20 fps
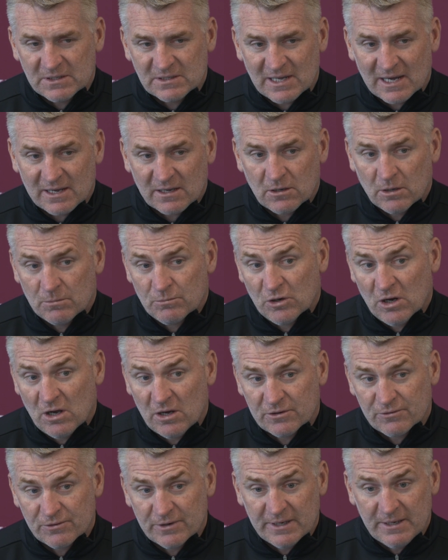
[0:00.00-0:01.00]
it's that
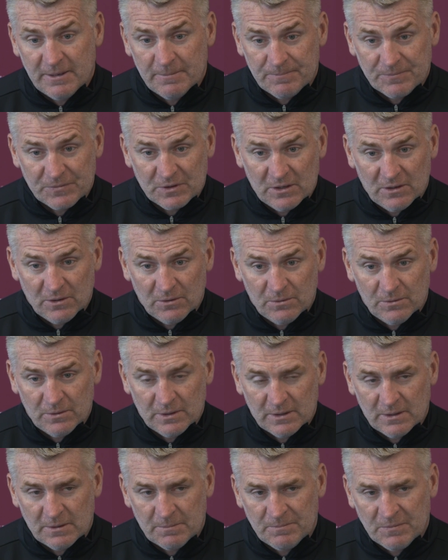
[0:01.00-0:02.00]
camaraderie, you know,
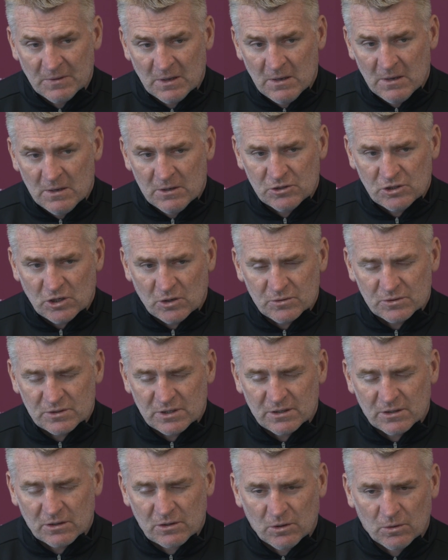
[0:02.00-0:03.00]
that shows
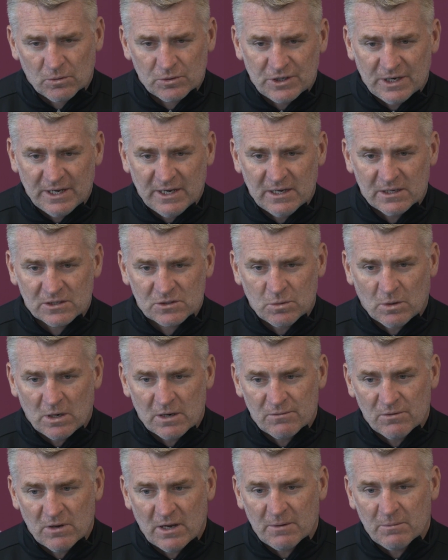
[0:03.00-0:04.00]
that the culture here is
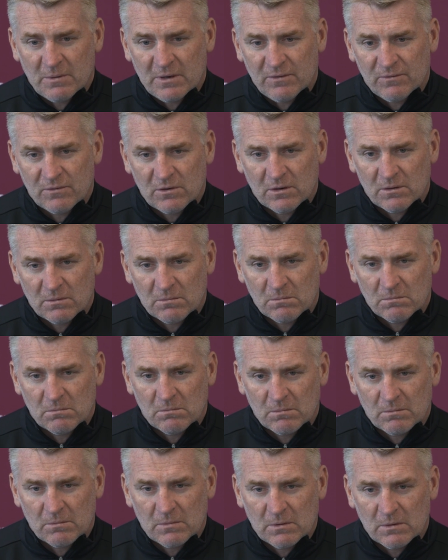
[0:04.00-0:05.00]
quite right when you've got,
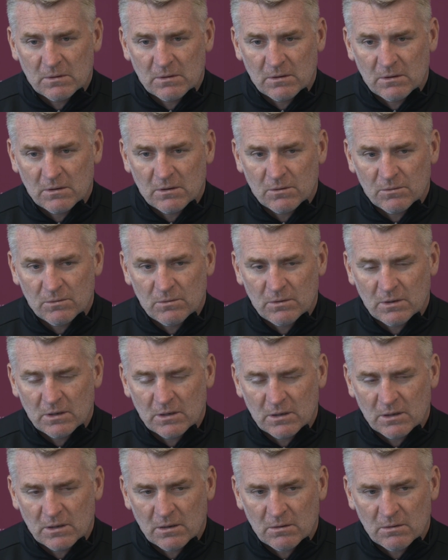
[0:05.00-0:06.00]
you
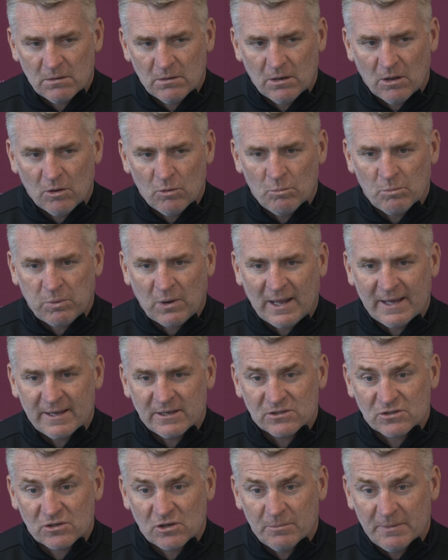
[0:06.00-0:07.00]
know, lone
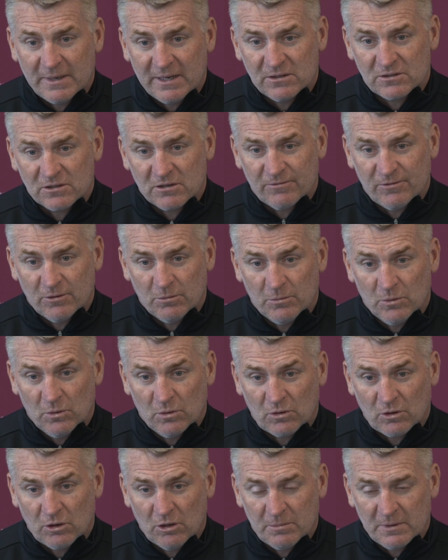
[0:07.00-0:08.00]
players coming into the
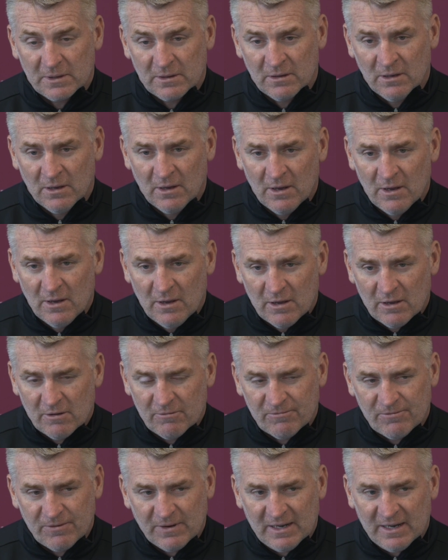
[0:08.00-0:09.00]
football club and
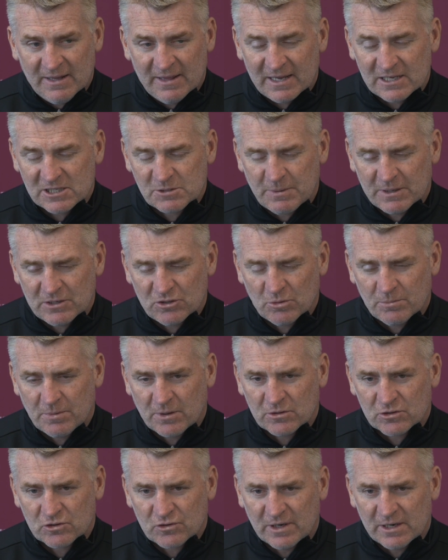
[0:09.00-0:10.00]
feeling that special
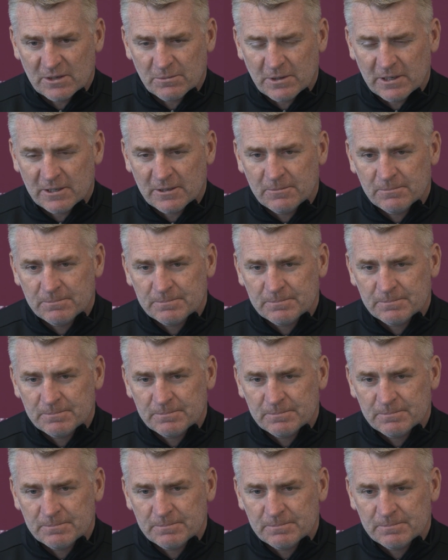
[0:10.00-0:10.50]
bond straight away.